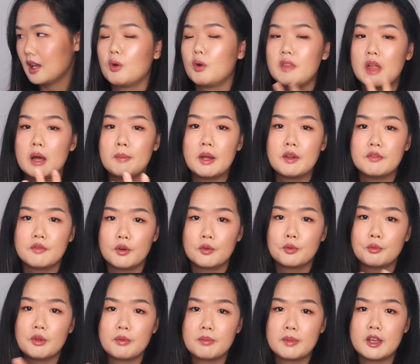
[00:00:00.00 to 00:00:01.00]
Without my
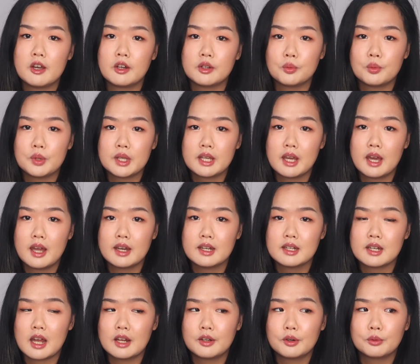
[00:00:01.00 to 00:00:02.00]
phone with me on the
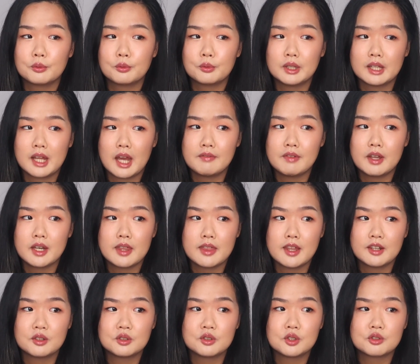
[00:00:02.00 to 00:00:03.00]
weekend, I don't really have
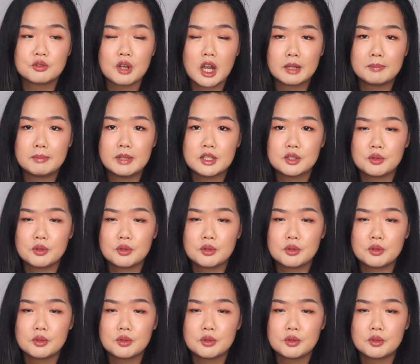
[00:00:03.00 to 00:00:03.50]
anything to distract me,